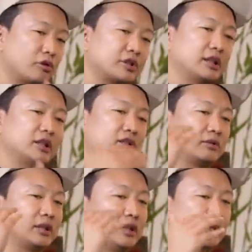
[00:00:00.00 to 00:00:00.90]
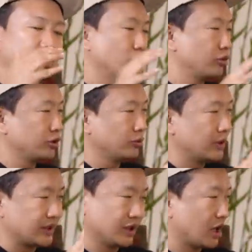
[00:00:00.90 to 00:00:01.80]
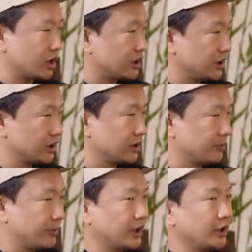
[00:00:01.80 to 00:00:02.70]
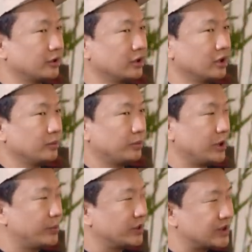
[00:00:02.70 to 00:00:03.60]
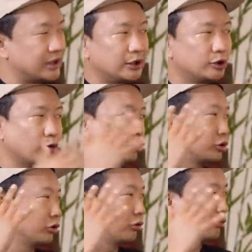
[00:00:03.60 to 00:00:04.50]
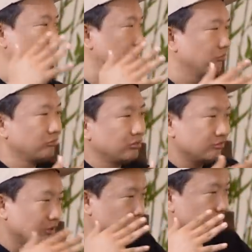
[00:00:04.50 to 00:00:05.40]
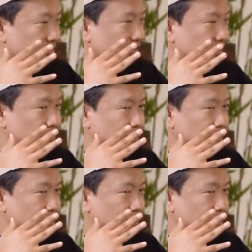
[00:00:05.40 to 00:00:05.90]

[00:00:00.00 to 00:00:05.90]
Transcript: Northeast or India know you as an artist, but people still don't know, you know,